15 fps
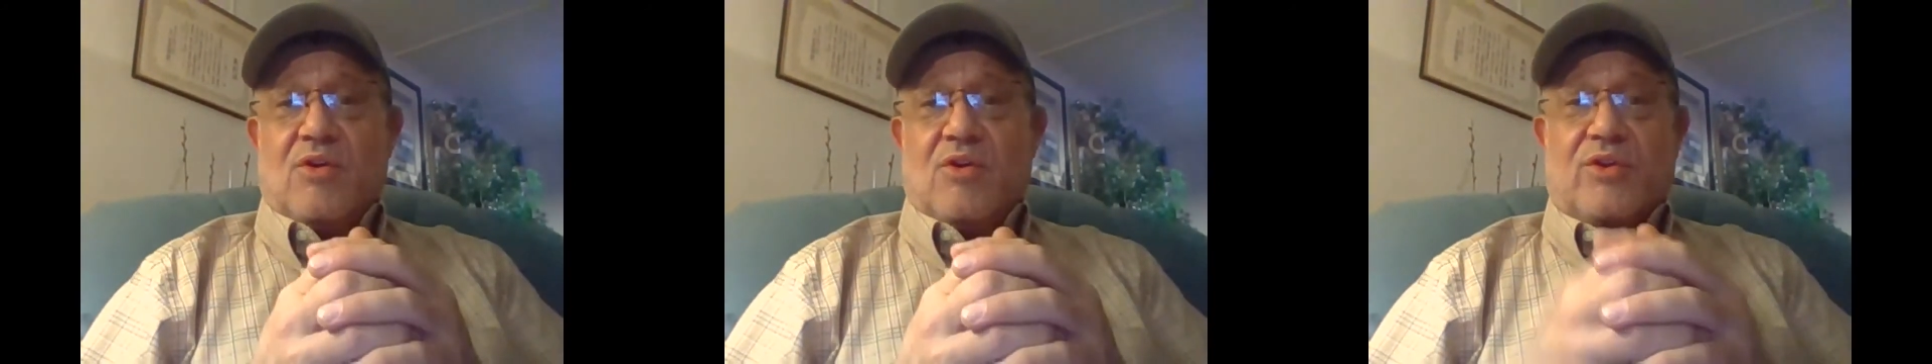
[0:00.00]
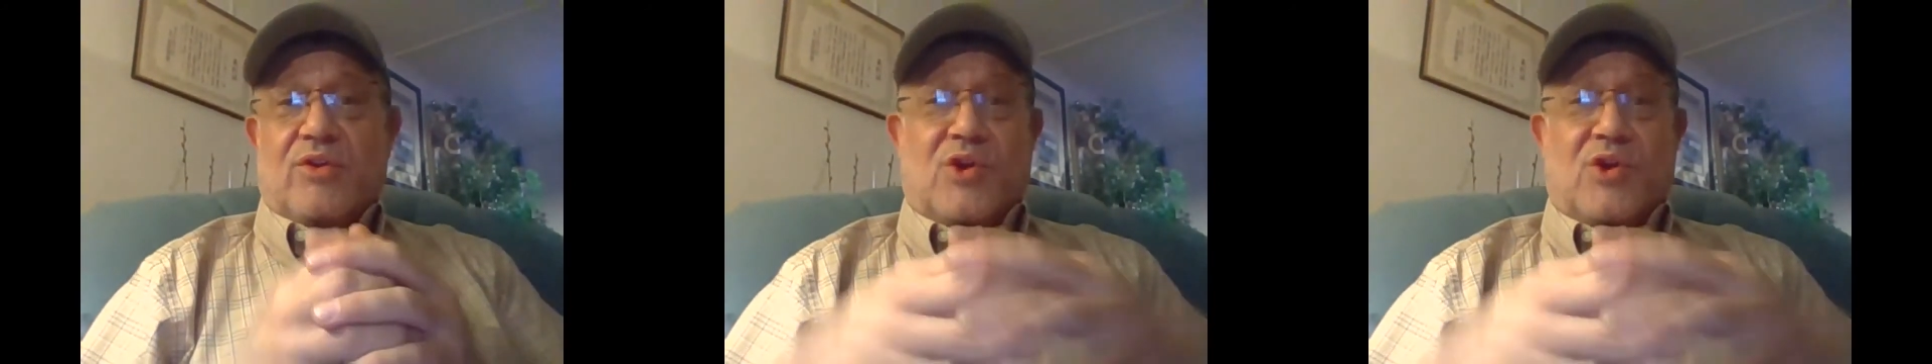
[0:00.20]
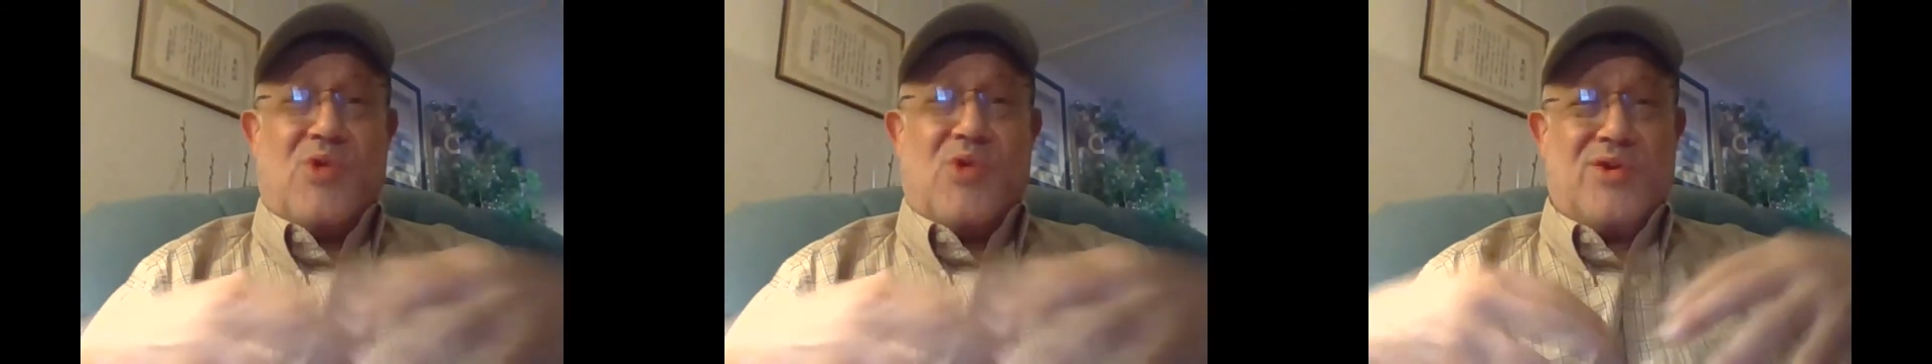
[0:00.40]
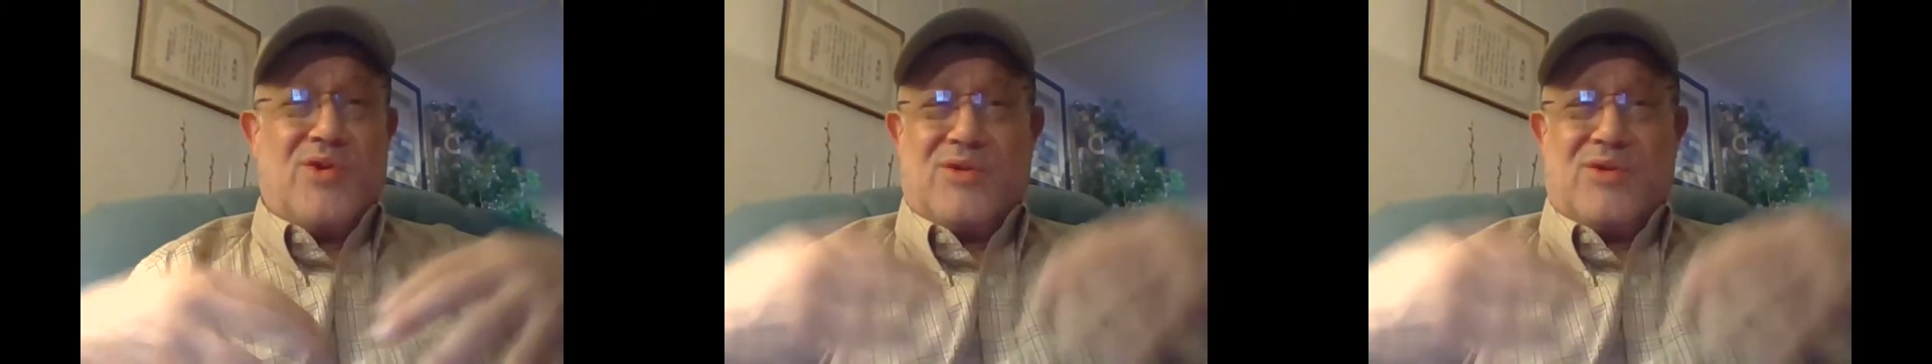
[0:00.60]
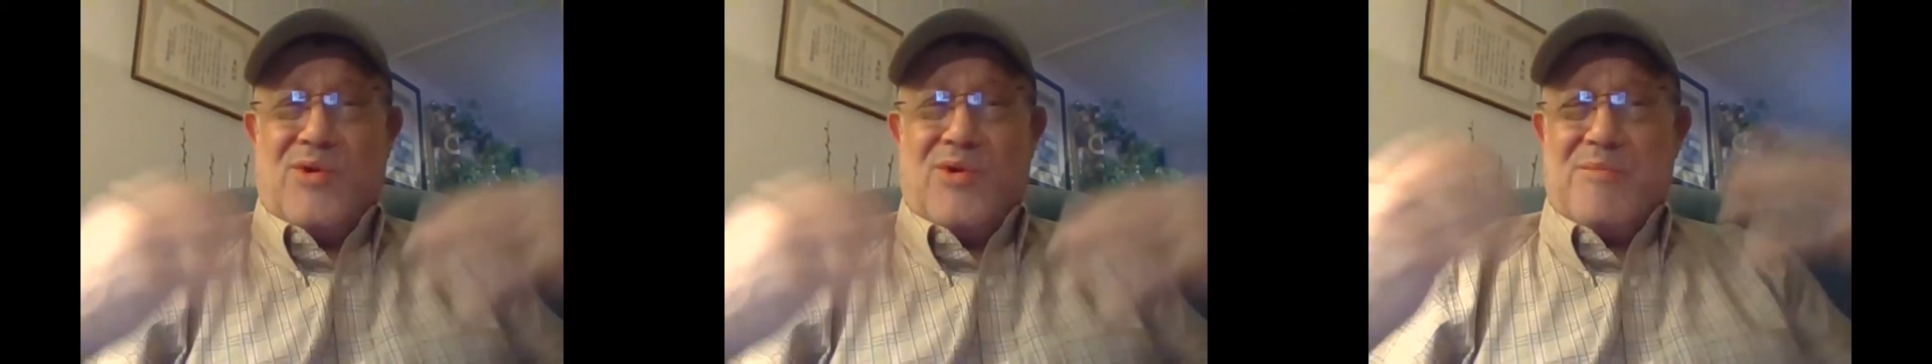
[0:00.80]
or the
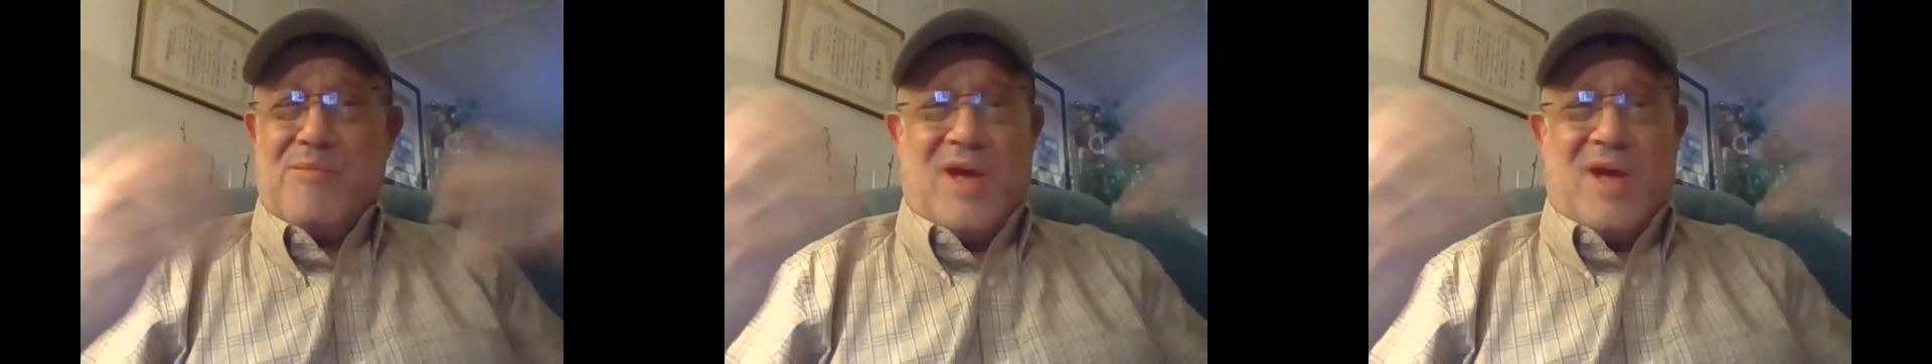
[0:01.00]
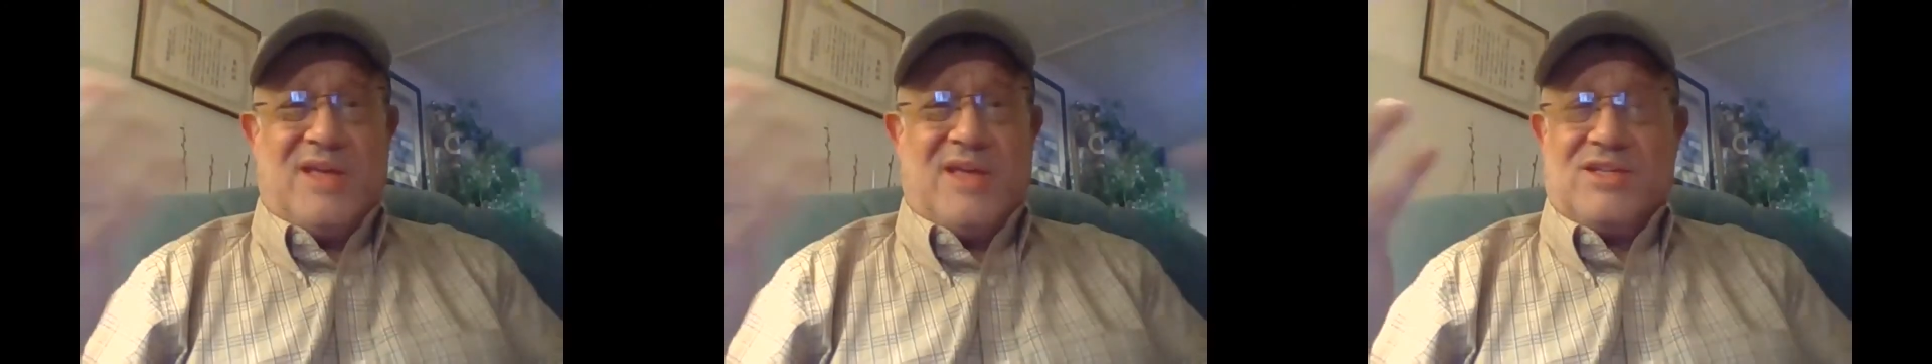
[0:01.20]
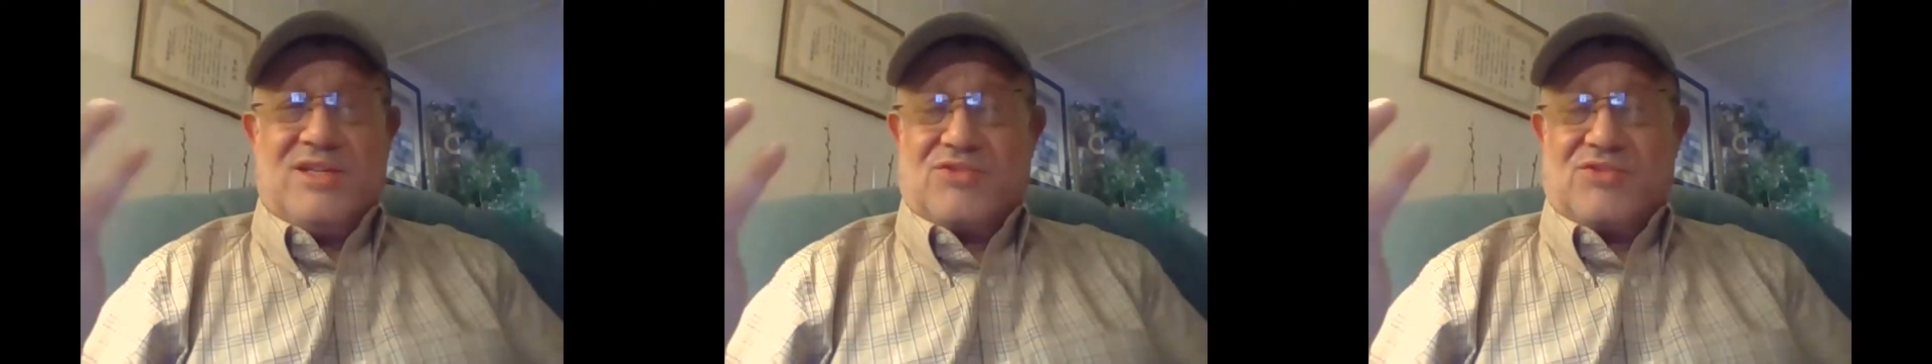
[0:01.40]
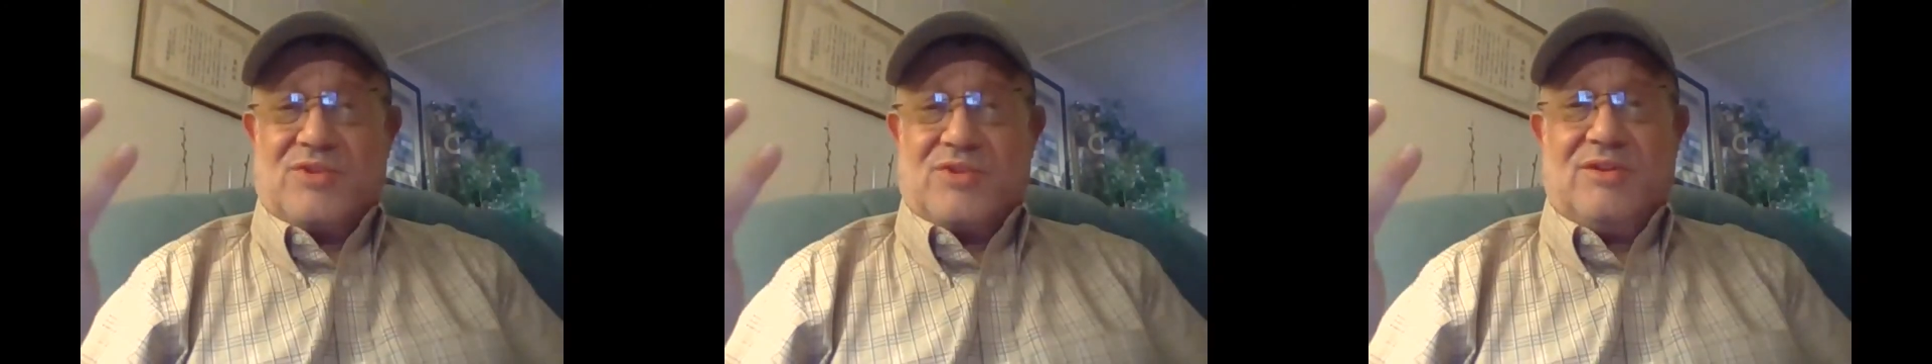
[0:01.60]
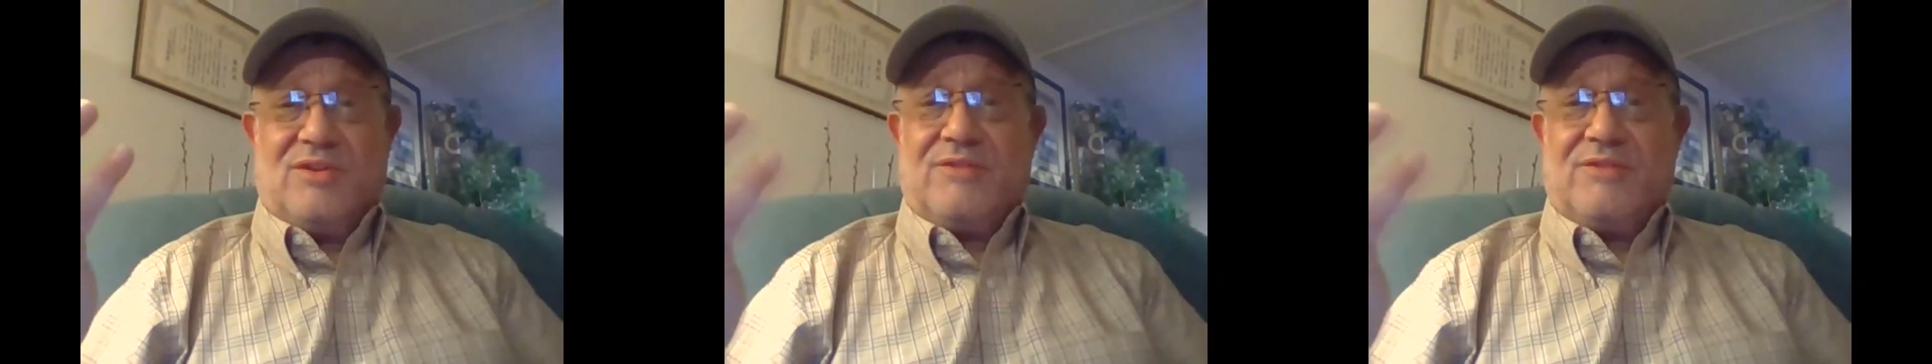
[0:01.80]
quote-unquote my Israel,